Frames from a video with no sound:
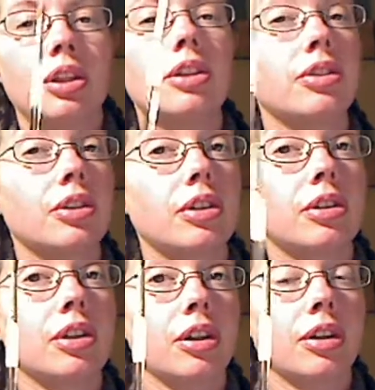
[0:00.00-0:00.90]
It's a
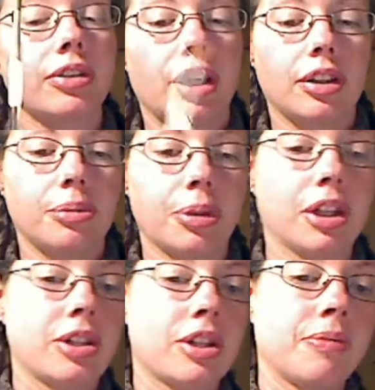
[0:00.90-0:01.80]
good little dollar
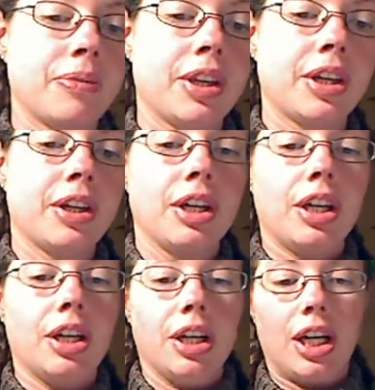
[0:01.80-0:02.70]
brush.
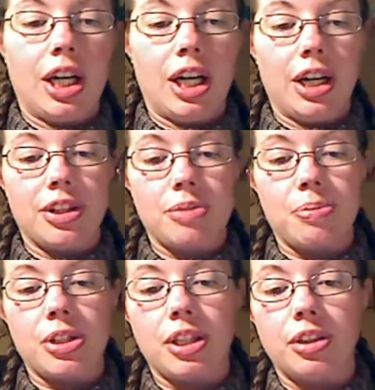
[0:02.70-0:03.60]
This
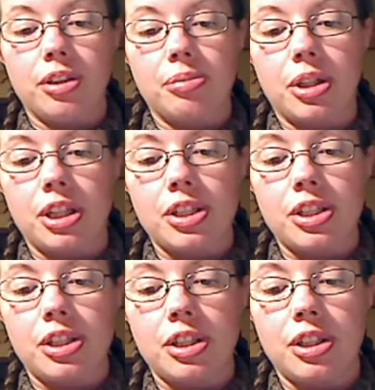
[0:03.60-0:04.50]
particular
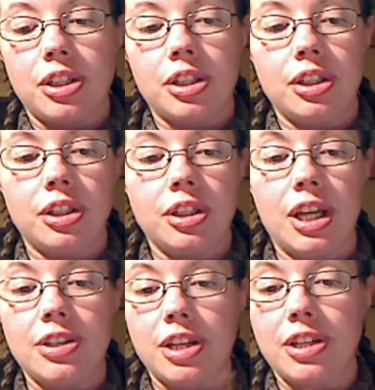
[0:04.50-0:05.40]
brush,
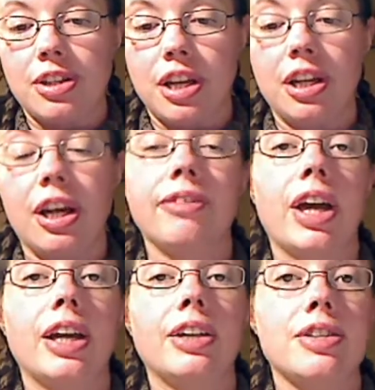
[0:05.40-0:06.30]
as I said, I've
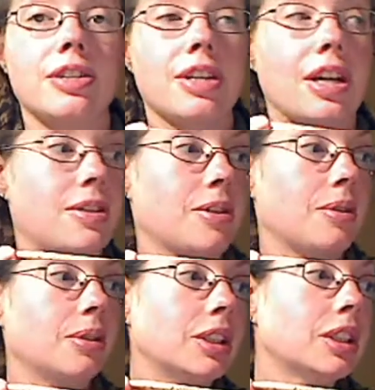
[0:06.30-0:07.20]
had it since high
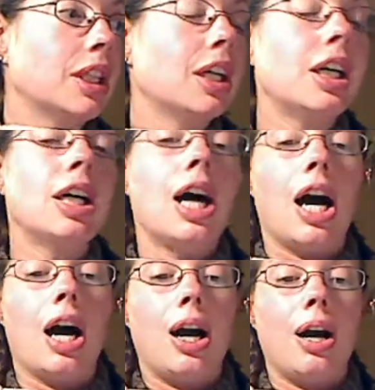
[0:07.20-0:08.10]
school.
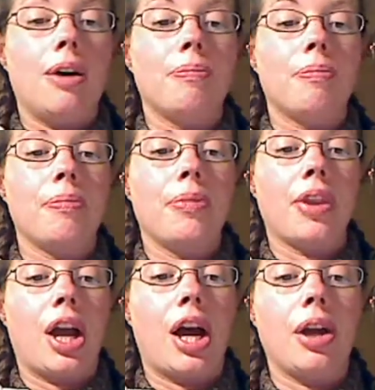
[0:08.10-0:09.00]

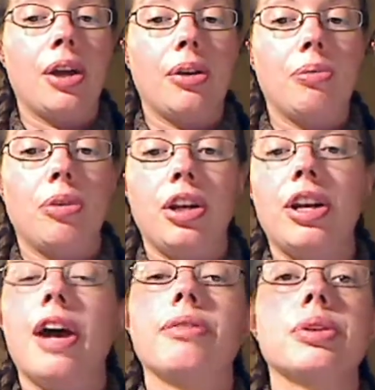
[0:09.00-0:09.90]
I would
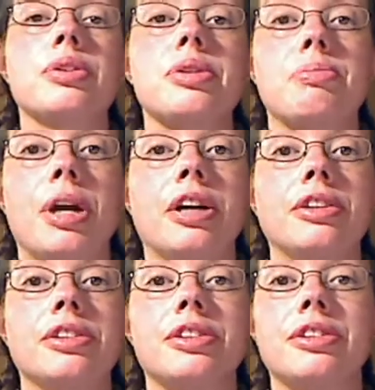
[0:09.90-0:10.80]
never
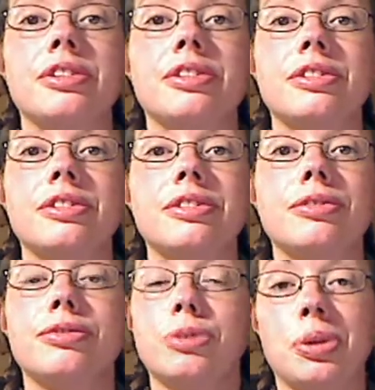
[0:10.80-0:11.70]
spend
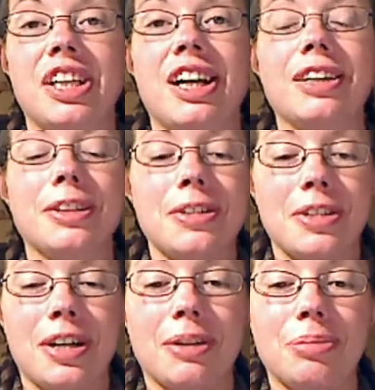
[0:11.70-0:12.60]
$40
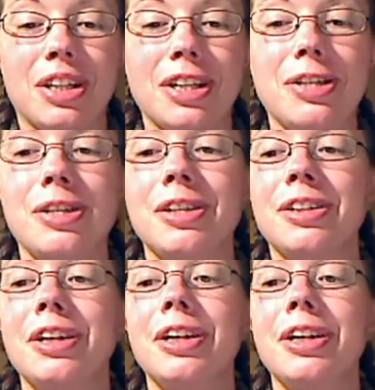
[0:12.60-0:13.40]
on a brush.